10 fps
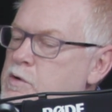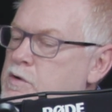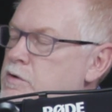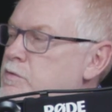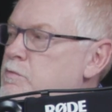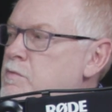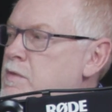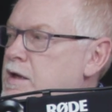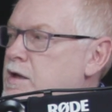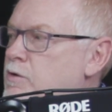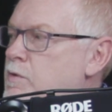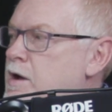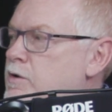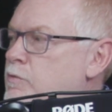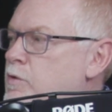could make it a
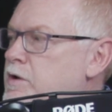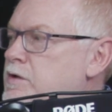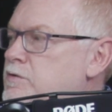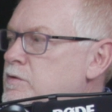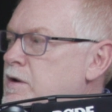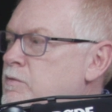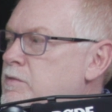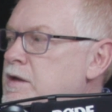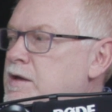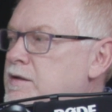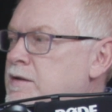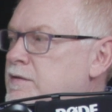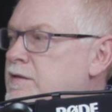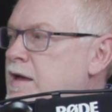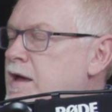right or wrong issue. I don't think it
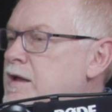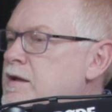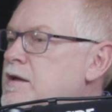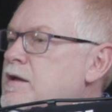is that,